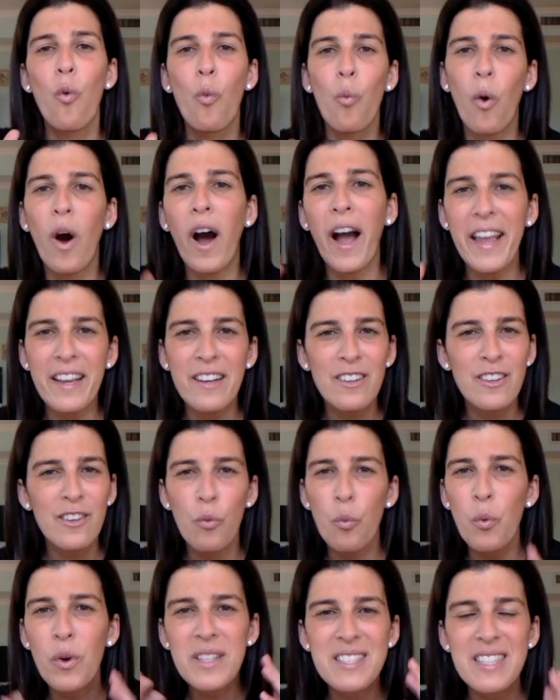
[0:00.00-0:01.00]
Why?
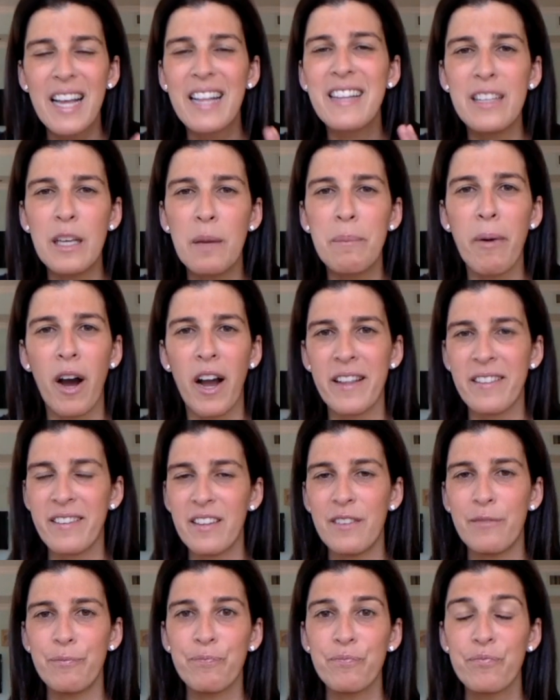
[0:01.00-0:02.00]
What's the idea behind
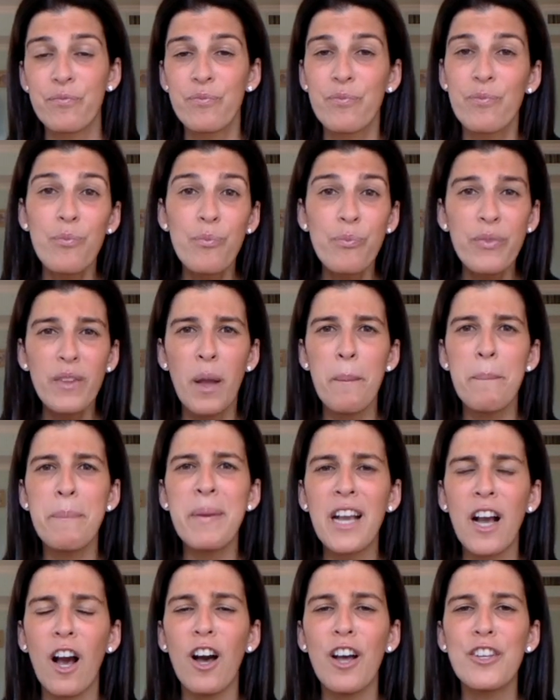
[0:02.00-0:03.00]
it?
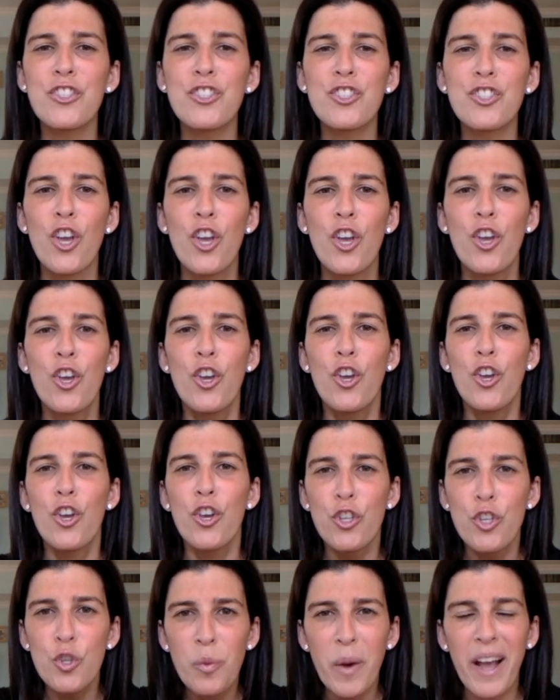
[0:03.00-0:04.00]
Because
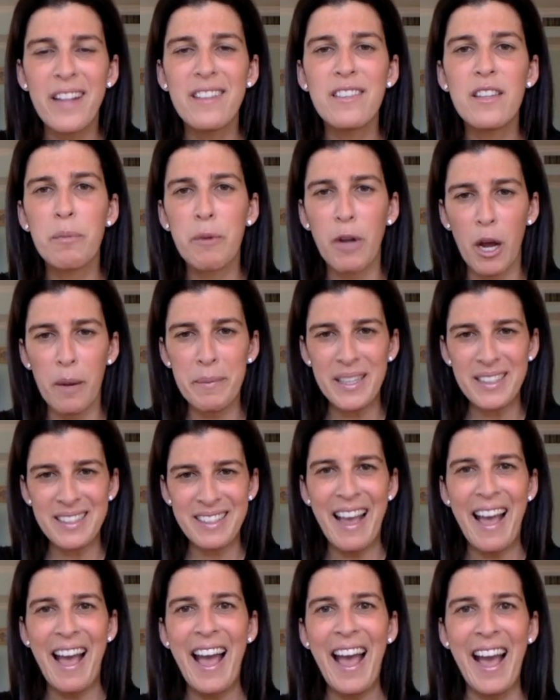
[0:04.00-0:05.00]
you end up coming
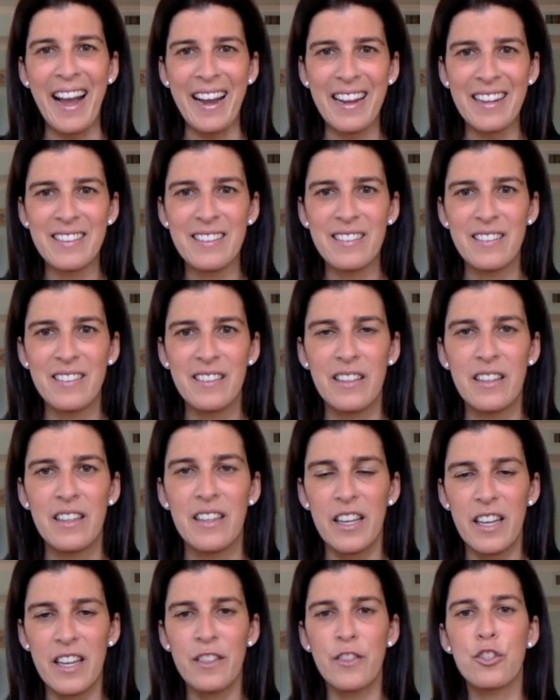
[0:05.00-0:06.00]
to act
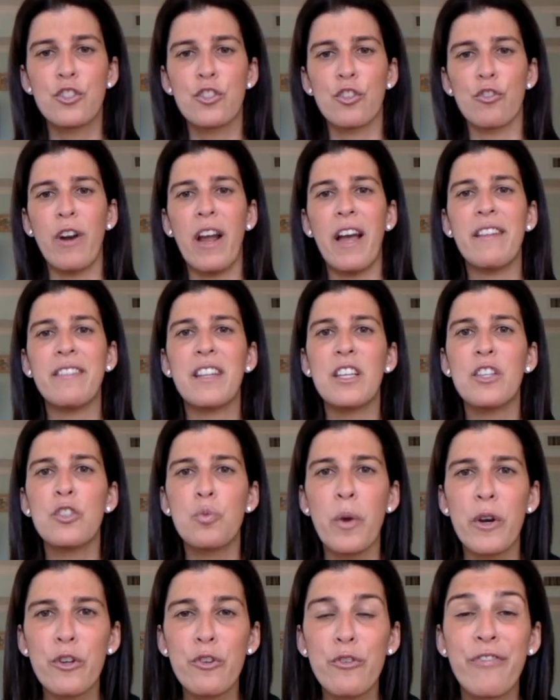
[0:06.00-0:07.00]
in the
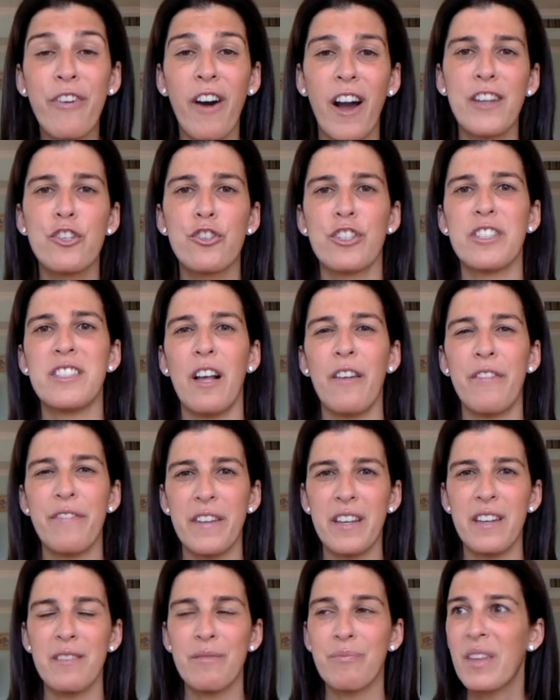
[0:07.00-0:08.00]
surroundings where you find yourself
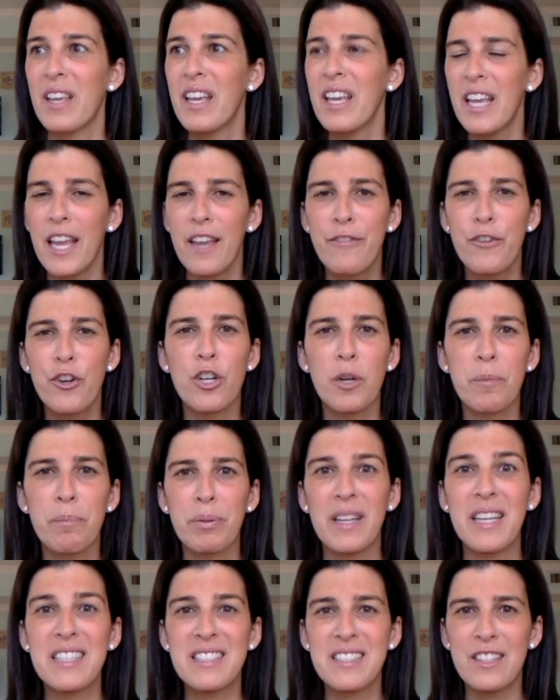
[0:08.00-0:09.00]
in. If you're in a
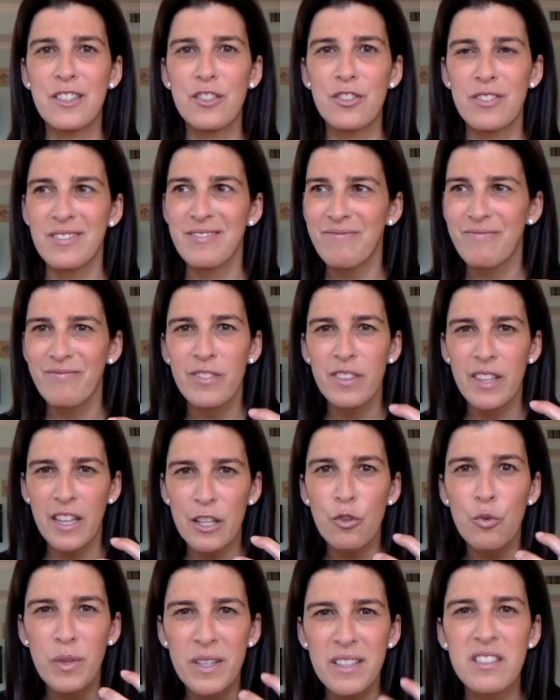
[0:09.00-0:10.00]
place
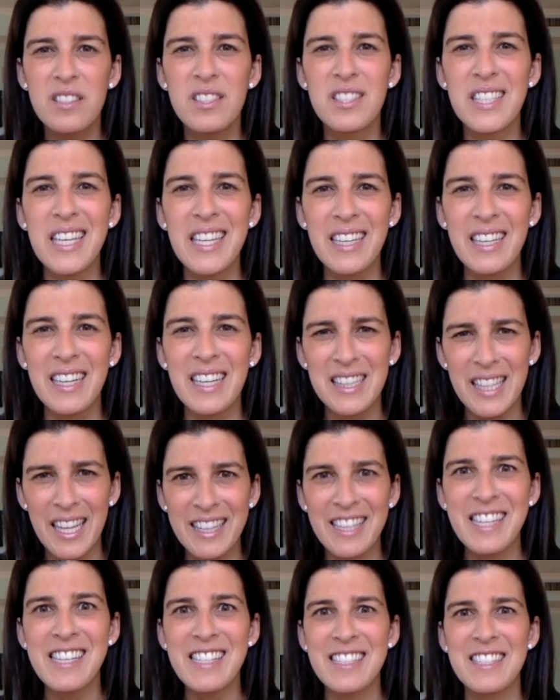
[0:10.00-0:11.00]
that you could see
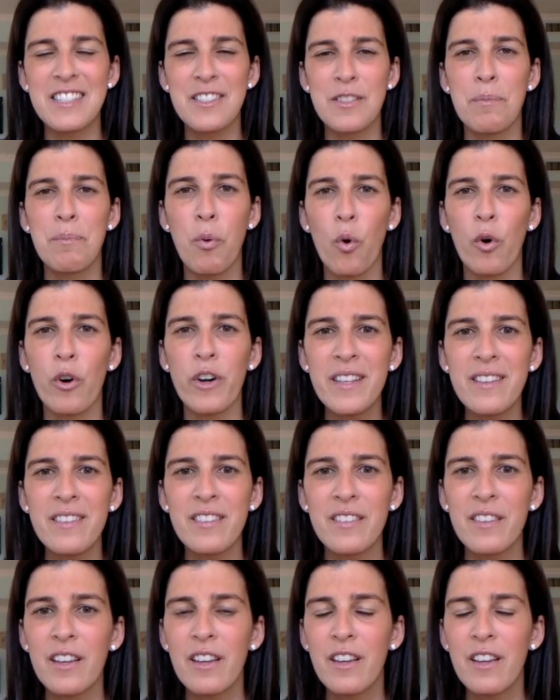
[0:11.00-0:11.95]
cleanliness is important,